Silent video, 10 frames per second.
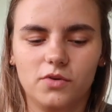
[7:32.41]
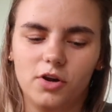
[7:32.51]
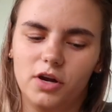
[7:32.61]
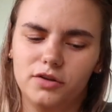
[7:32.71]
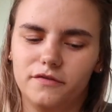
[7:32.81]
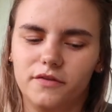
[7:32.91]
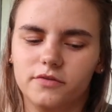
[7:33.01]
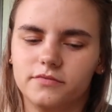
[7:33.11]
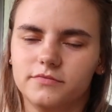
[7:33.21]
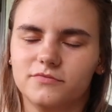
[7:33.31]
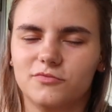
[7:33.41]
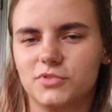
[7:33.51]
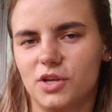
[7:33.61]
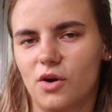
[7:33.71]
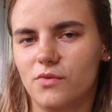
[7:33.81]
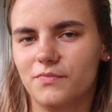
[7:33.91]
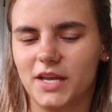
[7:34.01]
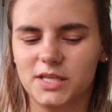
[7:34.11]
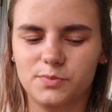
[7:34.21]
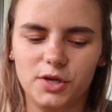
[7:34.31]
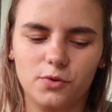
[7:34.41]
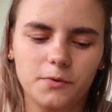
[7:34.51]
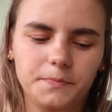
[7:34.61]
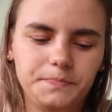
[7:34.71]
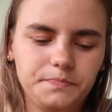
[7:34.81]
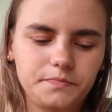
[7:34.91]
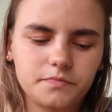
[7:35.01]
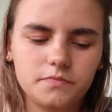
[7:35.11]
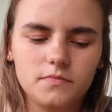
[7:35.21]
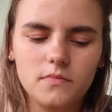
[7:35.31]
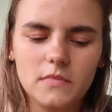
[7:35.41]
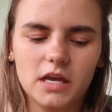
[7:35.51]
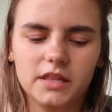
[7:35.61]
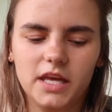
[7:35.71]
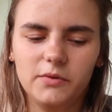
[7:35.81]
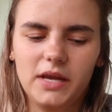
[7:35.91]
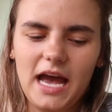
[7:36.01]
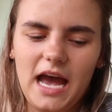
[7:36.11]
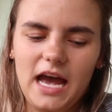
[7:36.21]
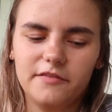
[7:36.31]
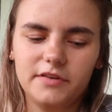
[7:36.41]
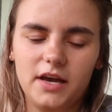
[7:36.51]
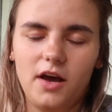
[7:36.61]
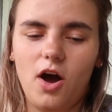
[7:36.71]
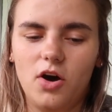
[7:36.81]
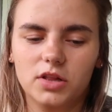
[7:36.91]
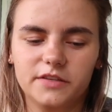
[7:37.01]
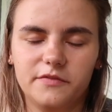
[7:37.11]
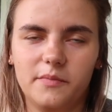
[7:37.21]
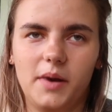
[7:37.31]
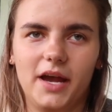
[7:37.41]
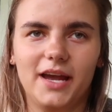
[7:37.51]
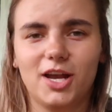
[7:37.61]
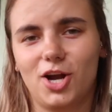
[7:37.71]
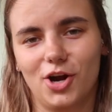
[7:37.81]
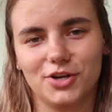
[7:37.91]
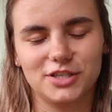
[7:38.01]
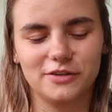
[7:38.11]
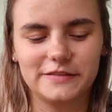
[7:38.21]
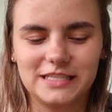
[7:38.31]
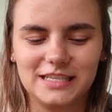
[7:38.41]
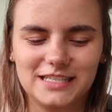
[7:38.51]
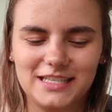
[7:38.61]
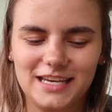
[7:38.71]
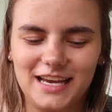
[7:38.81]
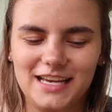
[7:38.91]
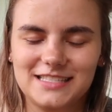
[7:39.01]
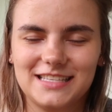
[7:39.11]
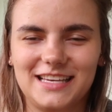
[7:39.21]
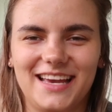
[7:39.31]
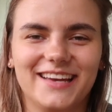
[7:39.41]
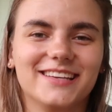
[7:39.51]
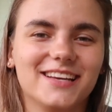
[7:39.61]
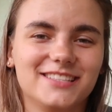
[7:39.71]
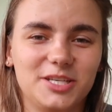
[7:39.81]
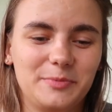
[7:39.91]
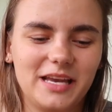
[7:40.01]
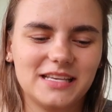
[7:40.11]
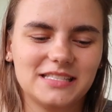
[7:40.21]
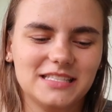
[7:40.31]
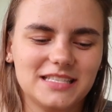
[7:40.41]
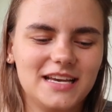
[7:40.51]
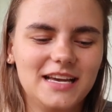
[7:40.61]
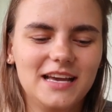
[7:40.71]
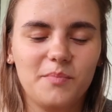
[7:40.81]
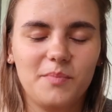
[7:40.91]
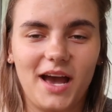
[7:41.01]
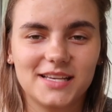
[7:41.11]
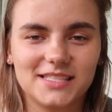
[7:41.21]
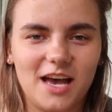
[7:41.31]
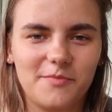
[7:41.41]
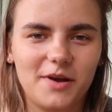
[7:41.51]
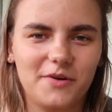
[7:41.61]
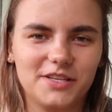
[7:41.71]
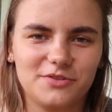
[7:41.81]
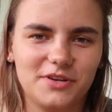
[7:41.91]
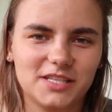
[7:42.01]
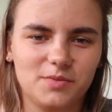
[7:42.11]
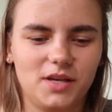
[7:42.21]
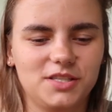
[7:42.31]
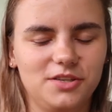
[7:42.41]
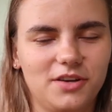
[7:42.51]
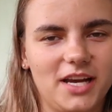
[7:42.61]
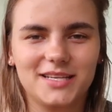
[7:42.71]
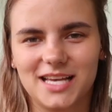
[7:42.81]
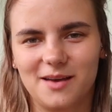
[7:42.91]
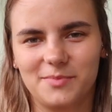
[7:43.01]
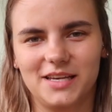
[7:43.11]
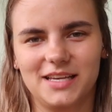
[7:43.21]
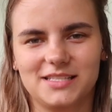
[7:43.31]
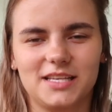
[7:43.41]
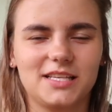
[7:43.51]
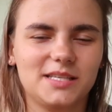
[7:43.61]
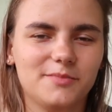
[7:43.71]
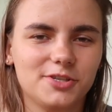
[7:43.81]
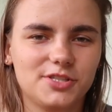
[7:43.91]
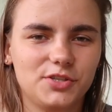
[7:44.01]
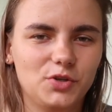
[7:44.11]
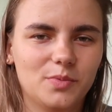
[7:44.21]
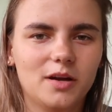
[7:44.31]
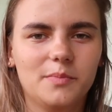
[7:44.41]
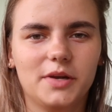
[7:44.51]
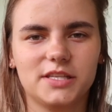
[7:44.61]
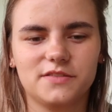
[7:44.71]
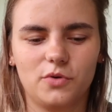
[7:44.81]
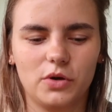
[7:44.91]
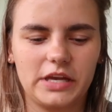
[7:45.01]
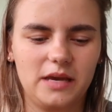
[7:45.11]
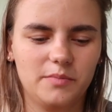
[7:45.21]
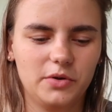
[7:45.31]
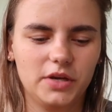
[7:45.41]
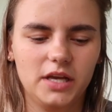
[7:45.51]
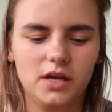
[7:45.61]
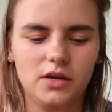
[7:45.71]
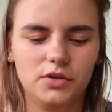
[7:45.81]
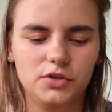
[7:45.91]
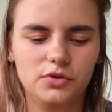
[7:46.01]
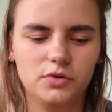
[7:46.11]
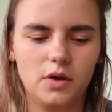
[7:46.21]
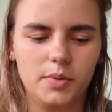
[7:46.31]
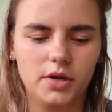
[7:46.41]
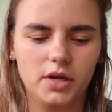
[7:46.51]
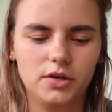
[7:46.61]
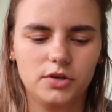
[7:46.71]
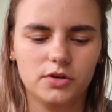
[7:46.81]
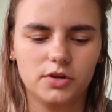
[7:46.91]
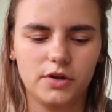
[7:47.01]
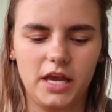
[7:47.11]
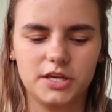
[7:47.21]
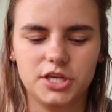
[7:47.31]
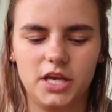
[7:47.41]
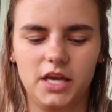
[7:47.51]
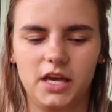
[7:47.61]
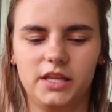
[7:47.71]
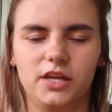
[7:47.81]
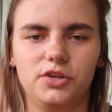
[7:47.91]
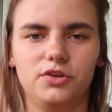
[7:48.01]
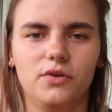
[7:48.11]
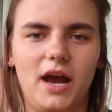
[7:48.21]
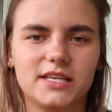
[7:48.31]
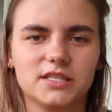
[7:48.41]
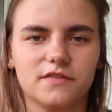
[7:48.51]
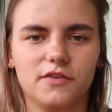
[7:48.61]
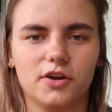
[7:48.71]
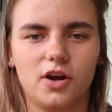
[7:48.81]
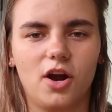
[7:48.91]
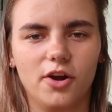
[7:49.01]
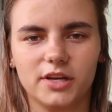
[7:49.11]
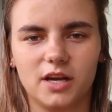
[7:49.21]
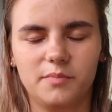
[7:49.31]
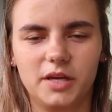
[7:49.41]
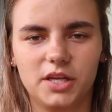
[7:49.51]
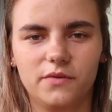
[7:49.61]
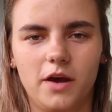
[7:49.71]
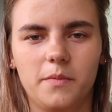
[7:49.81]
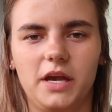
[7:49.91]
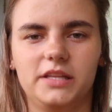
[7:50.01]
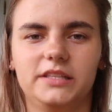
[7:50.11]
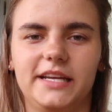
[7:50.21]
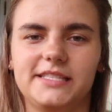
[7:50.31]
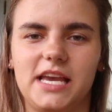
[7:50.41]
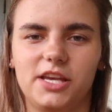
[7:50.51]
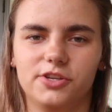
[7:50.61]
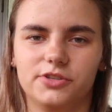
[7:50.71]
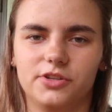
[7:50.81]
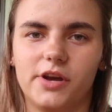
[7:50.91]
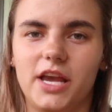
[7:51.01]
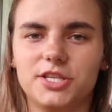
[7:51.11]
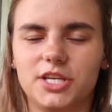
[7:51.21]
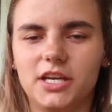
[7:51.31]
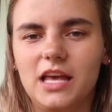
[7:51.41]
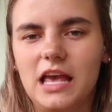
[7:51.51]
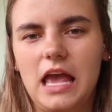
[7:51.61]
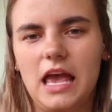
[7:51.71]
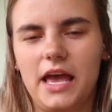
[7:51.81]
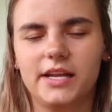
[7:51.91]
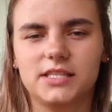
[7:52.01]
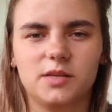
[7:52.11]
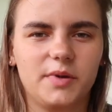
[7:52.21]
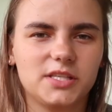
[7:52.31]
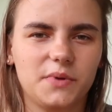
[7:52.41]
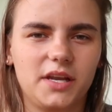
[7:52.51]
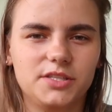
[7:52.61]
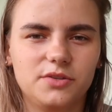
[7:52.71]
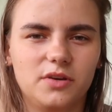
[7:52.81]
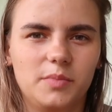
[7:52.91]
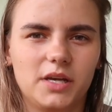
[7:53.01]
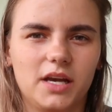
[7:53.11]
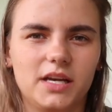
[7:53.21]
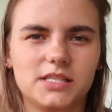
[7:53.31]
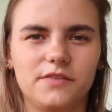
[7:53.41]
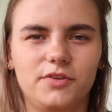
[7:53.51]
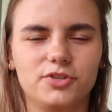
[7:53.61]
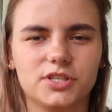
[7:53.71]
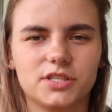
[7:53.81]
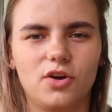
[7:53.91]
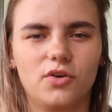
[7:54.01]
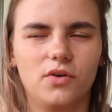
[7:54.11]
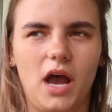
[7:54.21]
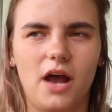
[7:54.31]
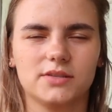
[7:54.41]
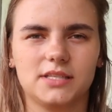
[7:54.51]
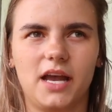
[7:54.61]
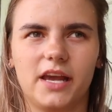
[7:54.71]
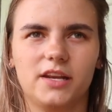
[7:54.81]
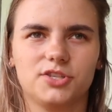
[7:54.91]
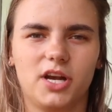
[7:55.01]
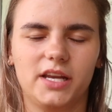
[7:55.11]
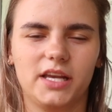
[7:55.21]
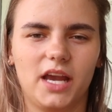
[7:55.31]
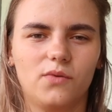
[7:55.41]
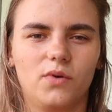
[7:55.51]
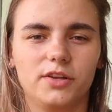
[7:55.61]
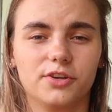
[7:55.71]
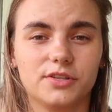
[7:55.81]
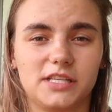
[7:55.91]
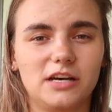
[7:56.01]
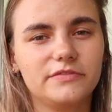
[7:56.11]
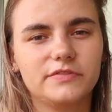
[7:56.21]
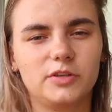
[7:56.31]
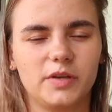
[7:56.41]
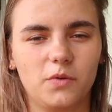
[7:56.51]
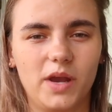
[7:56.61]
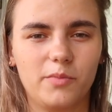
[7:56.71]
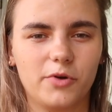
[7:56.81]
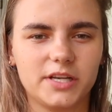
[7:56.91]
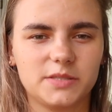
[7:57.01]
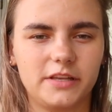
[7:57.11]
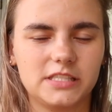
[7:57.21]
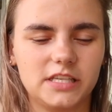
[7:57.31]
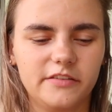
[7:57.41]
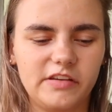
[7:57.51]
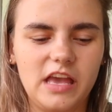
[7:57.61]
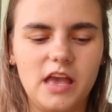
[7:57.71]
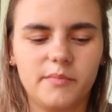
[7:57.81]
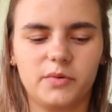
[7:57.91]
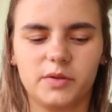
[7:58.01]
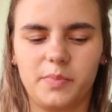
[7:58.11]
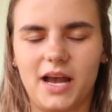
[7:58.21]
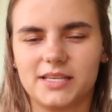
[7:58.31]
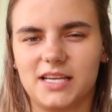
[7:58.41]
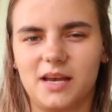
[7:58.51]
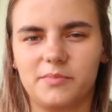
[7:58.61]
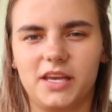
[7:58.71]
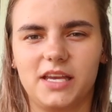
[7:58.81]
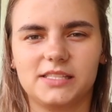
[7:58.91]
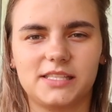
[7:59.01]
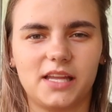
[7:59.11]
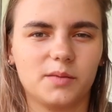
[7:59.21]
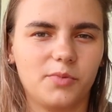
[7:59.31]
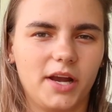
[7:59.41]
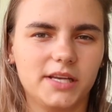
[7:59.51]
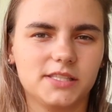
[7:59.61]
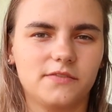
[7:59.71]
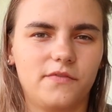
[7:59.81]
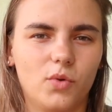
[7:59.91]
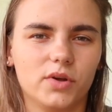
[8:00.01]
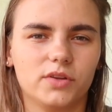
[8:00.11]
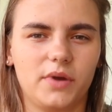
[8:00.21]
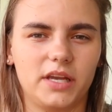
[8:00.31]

or on your phone. So it's pretty cool. Then we have all of my car services, I guess, and GPSs. Pass app, I want to explain to you guys. Pass app is similar to Uber, but it's for Cambodia. You put in your location and then you ask for a car to come pick you up, and then they take you to the location. And it's the best way to do it because if you just go outside and try to get one yourself, they'll be way more expensive. But with Pass app, they set the price for the